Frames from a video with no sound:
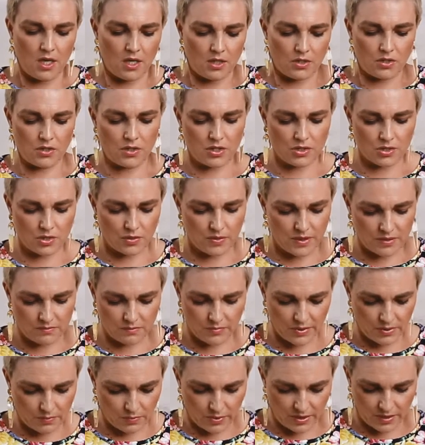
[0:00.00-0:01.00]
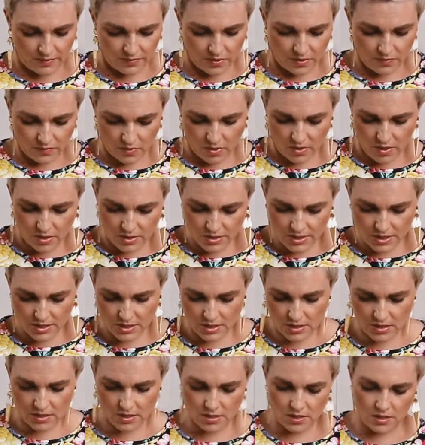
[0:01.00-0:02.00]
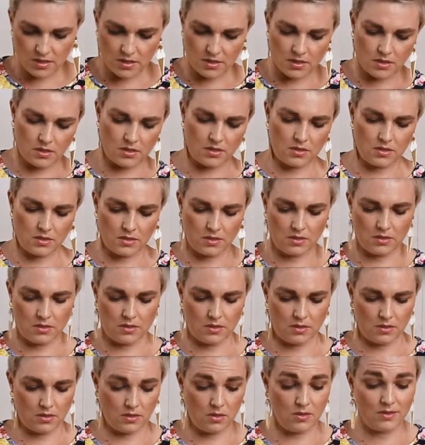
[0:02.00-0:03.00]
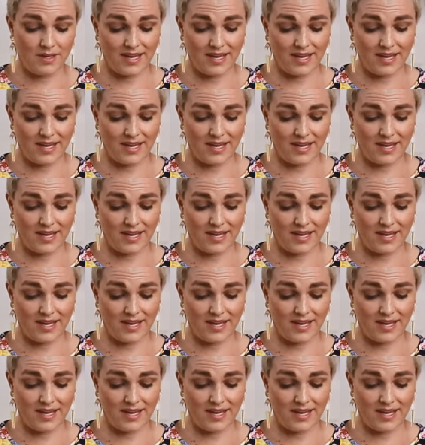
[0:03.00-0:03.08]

You can do it with whatever you've got. You